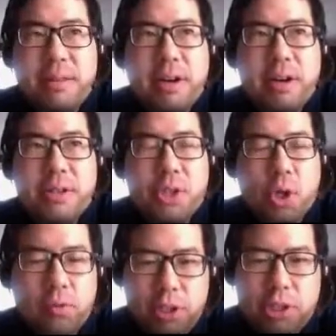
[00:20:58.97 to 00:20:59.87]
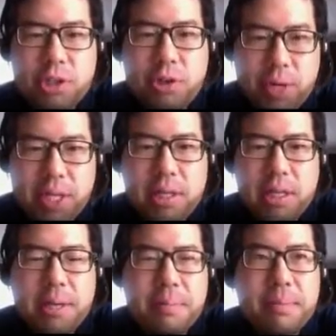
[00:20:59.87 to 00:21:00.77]
there's overt
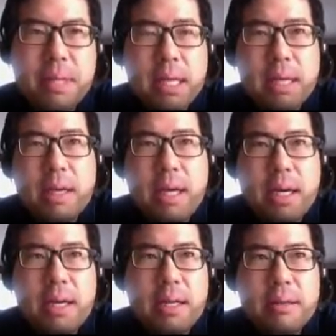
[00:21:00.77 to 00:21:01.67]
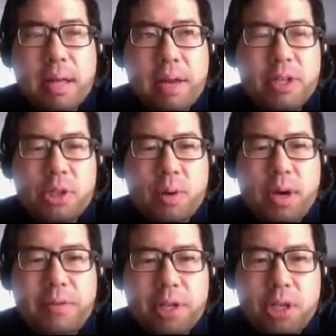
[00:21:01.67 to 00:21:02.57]
curriculum. Every so
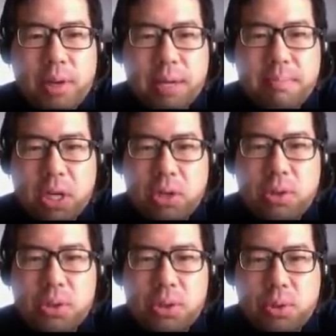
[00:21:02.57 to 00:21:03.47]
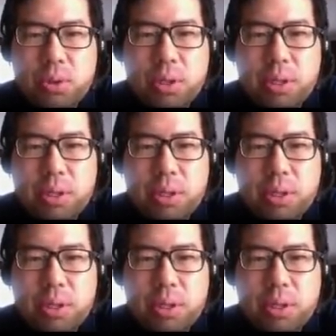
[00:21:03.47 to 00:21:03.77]
often you get a medical school